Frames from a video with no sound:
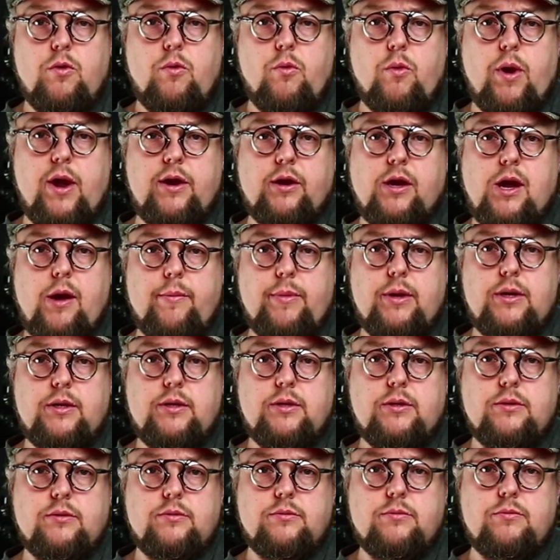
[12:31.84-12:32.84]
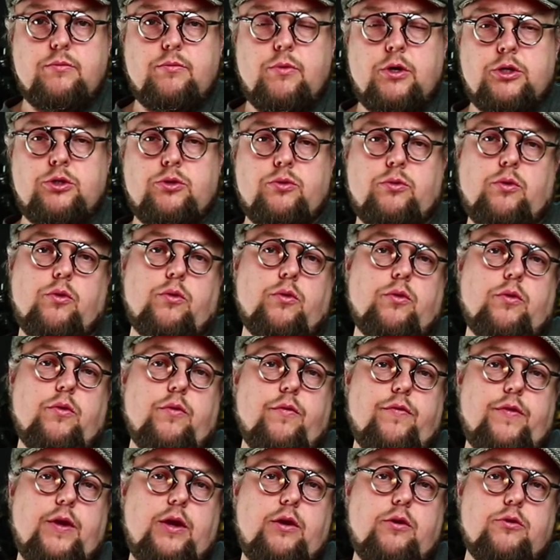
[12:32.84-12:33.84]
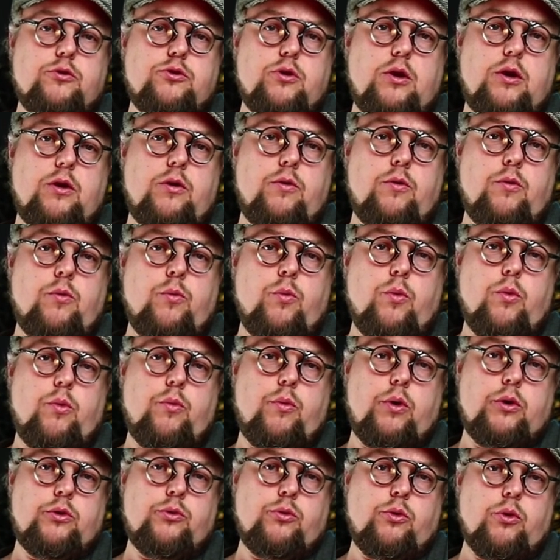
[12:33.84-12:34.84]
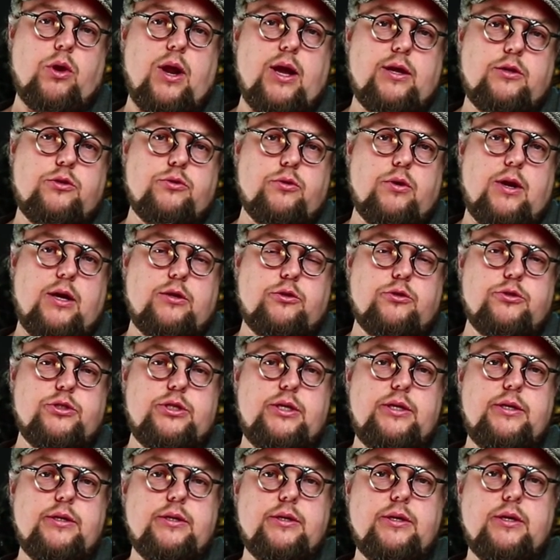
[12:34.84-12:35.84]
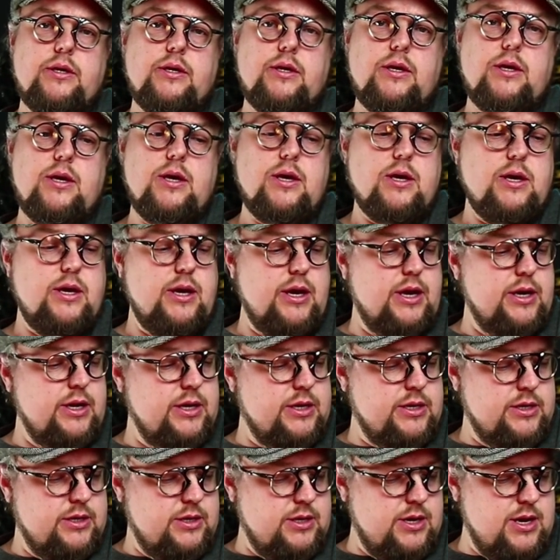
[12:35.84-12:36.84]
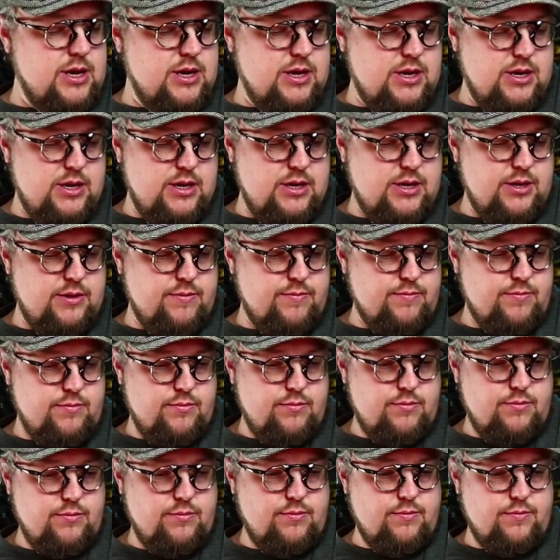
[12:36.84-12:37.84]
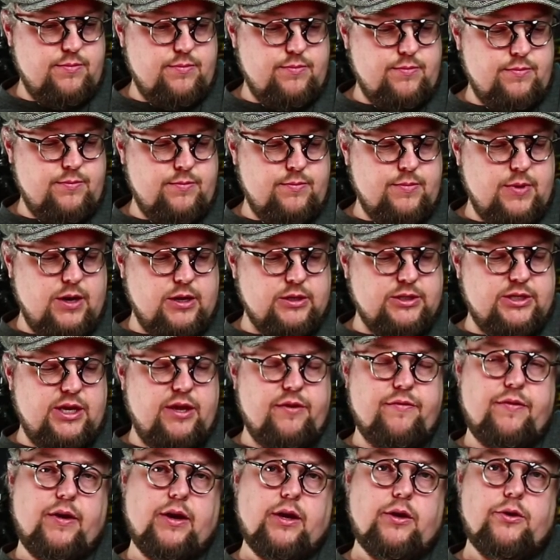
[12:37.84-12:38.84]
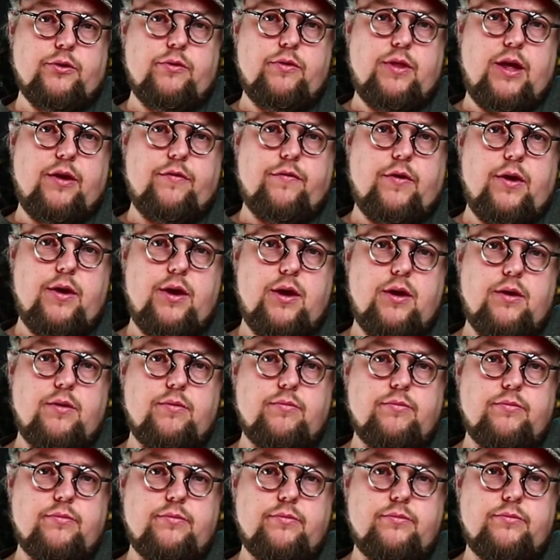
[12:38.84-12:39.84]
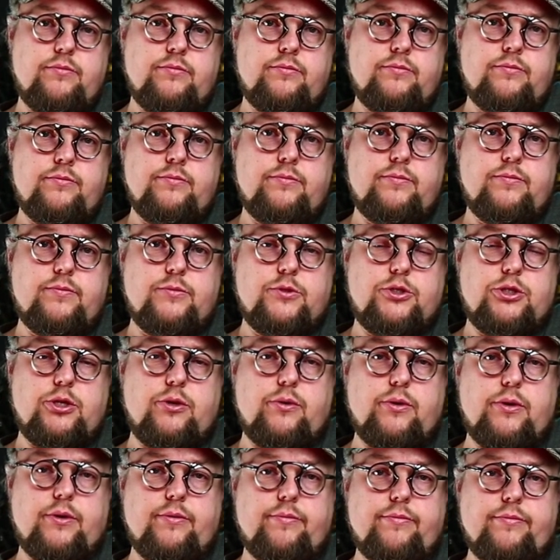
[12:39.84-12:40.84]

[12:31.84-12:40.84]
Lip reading: write a comment what you could think what you could like to see in it, and I'll see if I can do that for you. So